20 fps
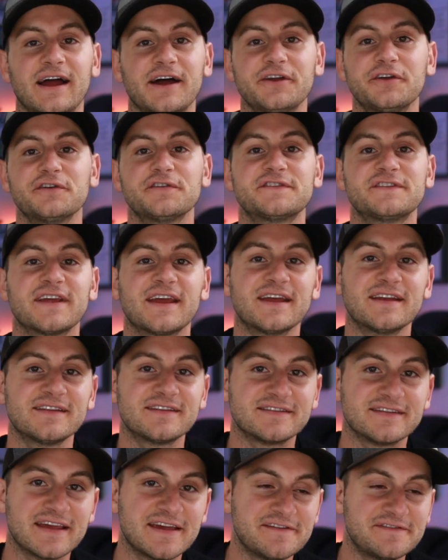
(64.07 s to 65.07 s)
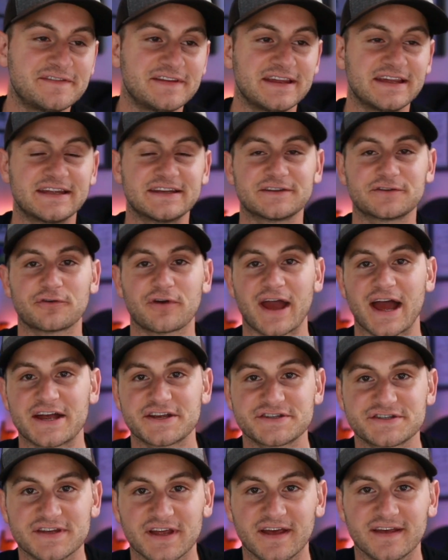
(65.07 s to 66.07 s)
I understand safety and
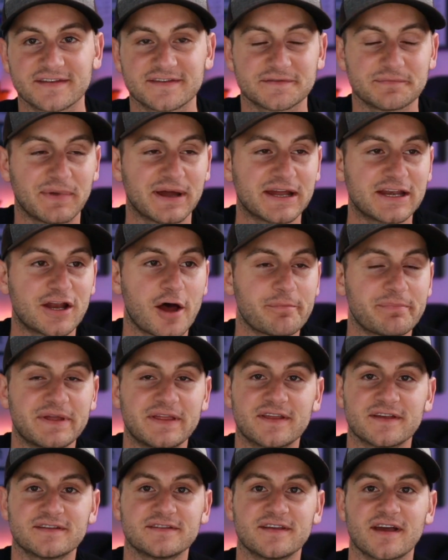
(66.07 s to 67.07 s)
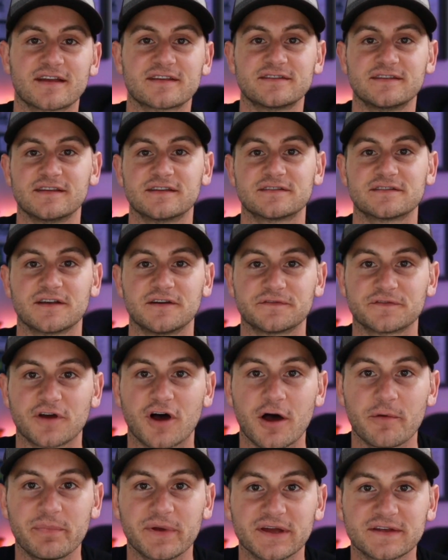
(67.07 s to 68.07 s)
crash tests might not be the sexiest of
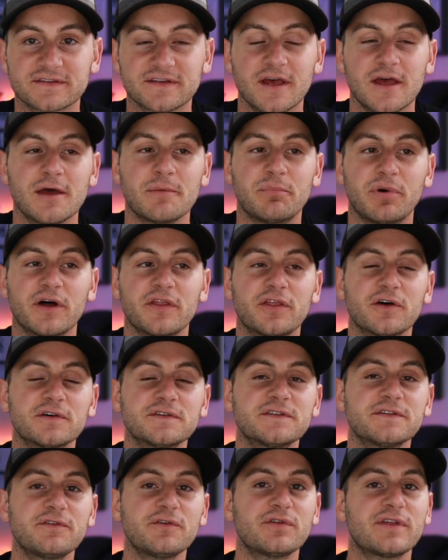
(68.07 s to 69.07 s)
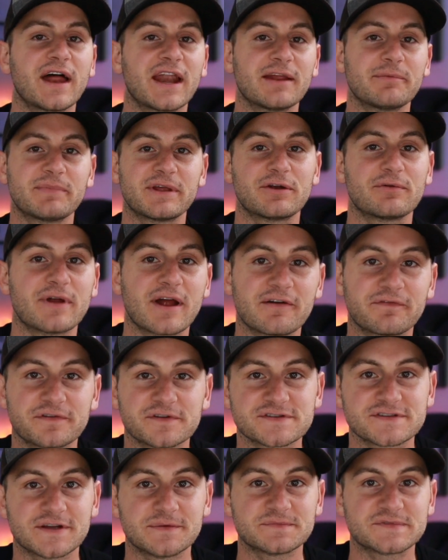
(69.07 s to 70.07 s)
topics, but those of you that have been around
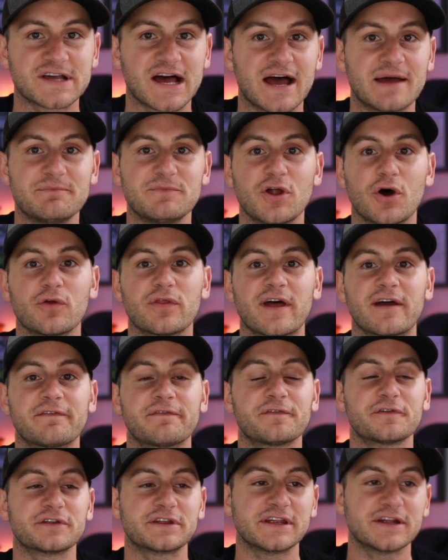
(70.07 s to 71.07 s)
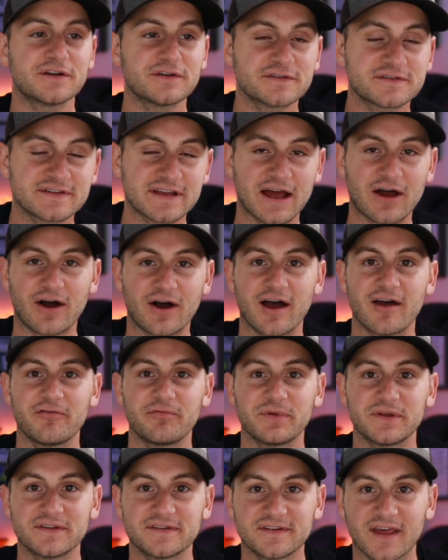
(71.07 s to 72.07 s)
for some time know that for years now I've
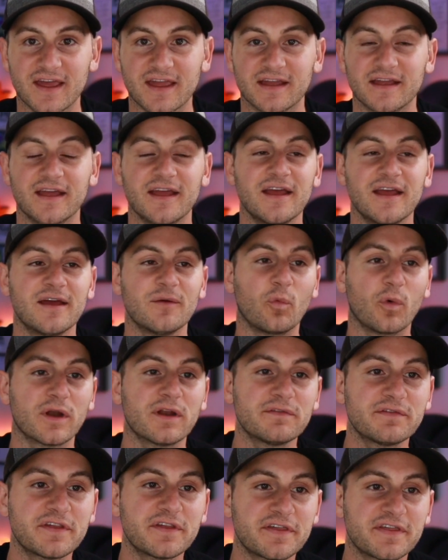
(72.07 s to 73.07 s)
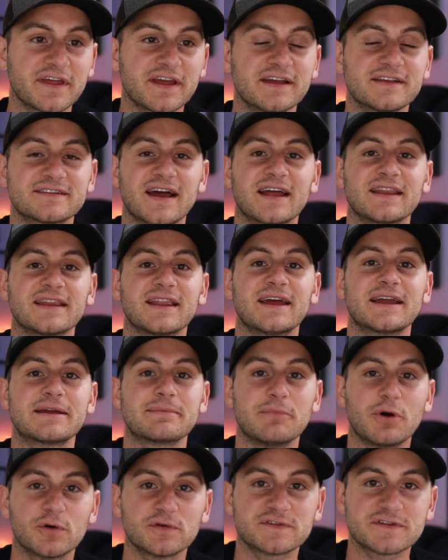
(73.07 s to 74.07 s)
been saying, one of the things I like
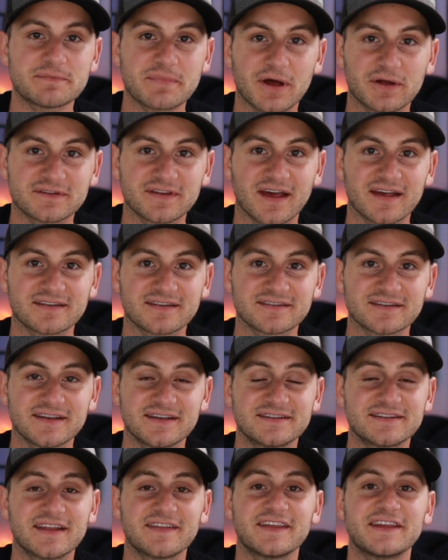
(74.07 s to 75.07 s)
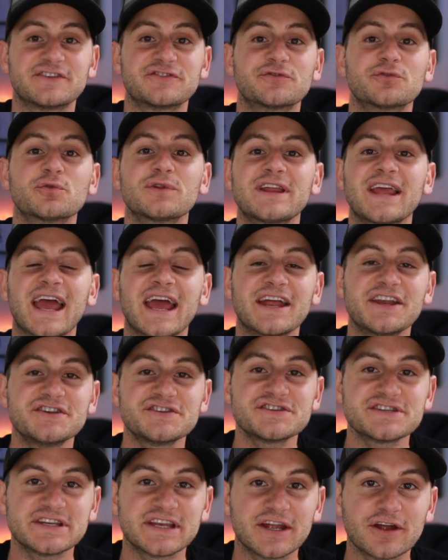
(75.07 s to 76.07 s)
most about Tesla is that they truly
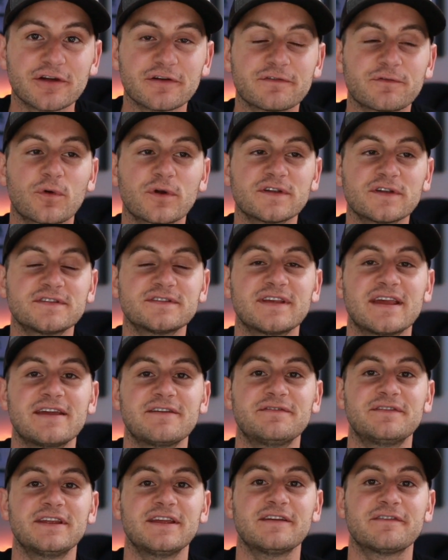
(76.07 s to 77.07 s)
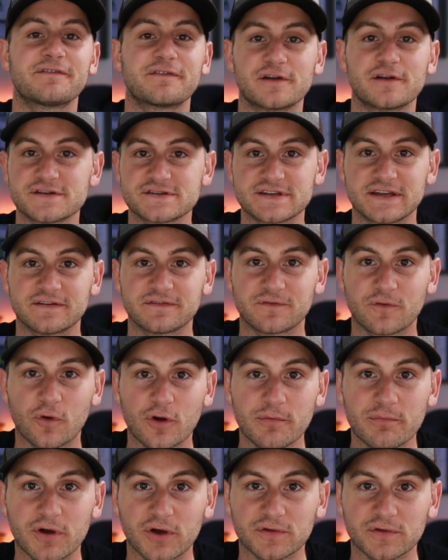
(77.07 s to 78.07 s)
engineer for safety first and
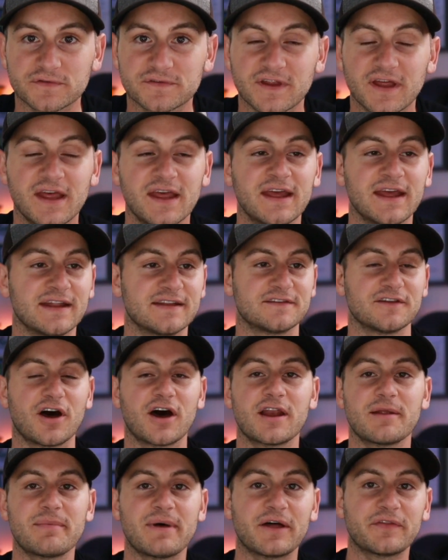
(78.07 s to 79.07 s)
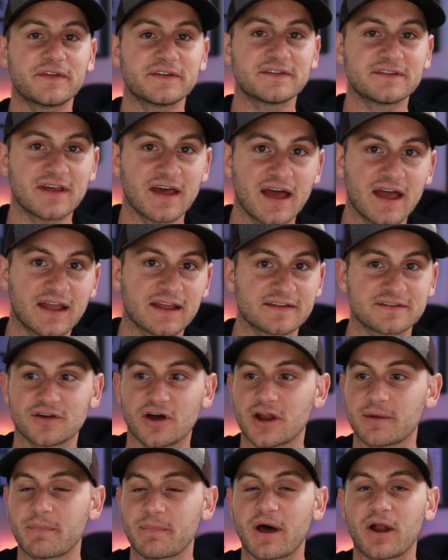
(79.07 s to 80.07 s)
foremost. It's not about the tech, it's
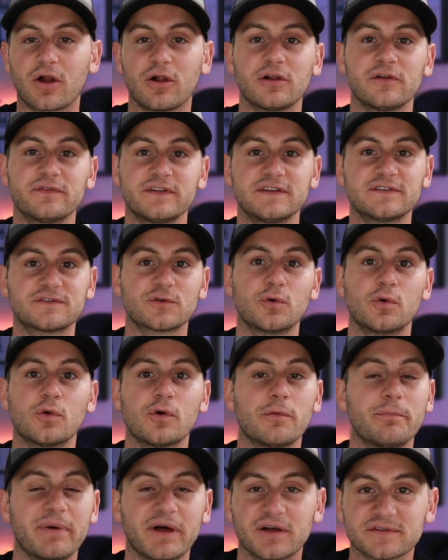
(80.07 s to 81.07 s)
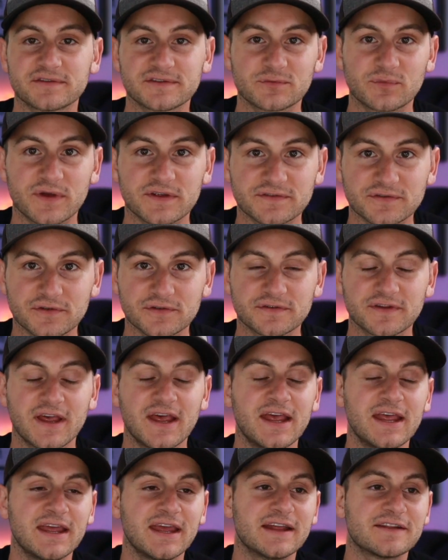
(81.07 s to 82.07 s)
not about all of these cool bells and whistles,
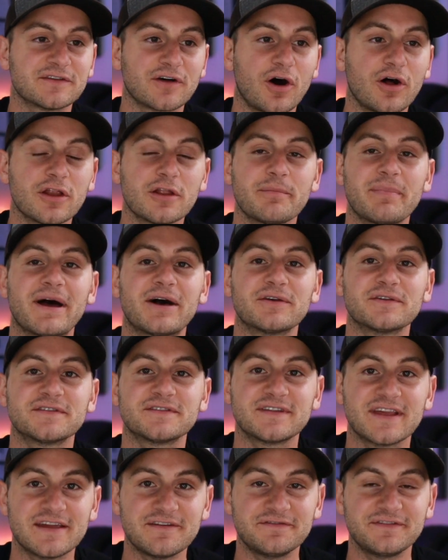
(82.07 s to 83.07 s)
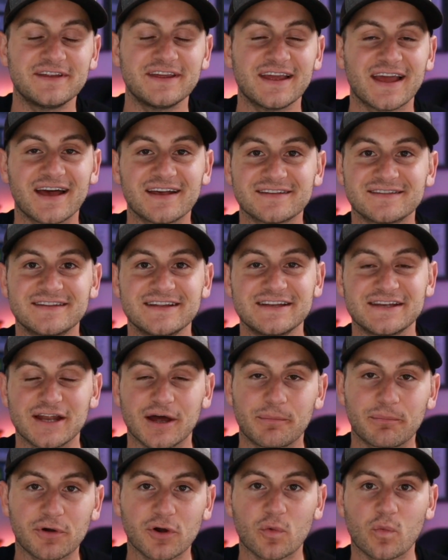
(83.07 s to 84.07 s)
it's all about safety as the
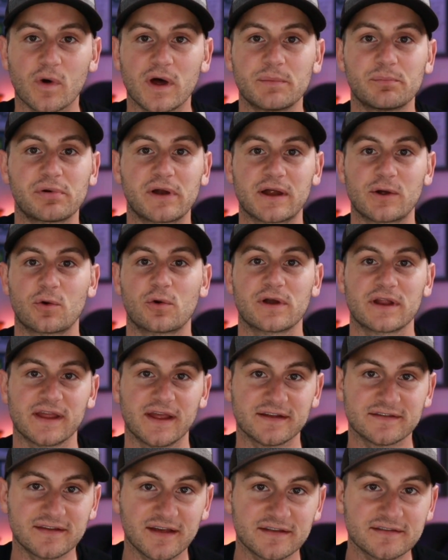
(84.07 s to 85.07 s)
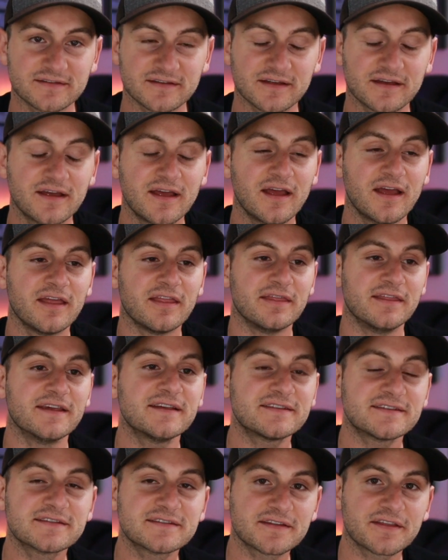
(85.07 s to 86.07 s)
#1 priority at Tesla.
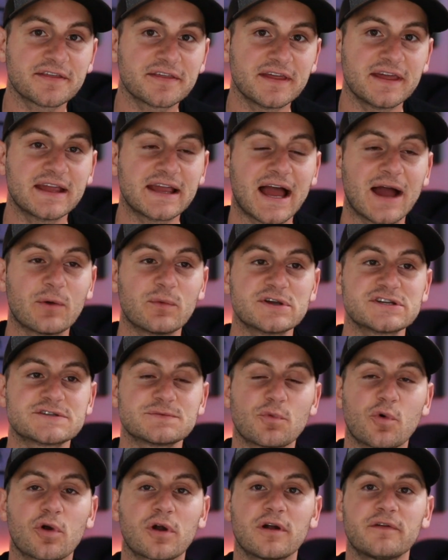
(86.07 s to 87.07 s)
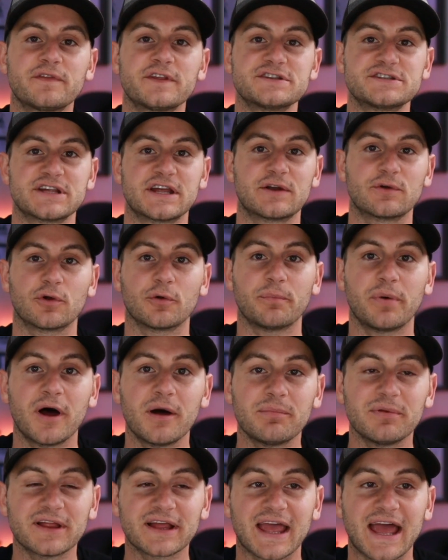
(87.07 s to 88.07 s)
This is the thing I wish more of the general
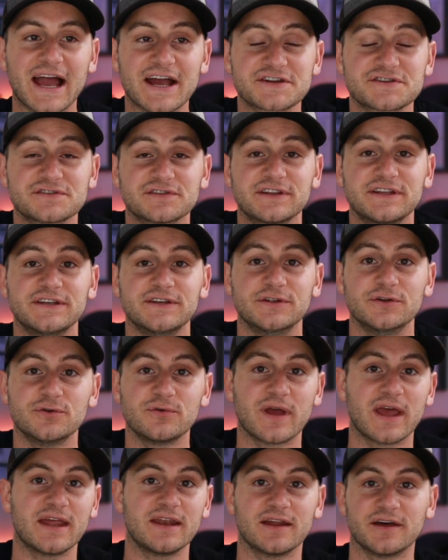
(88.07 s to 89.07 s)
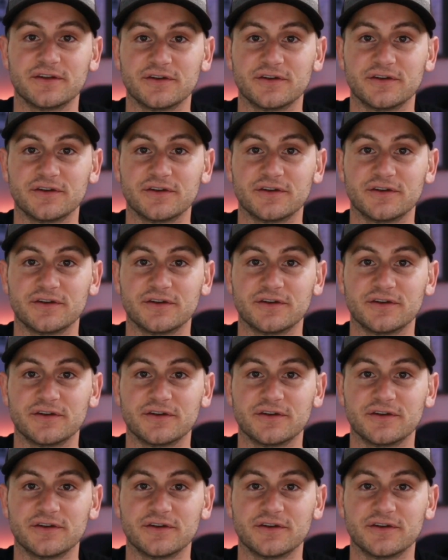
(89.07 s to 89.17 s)
public actually knew and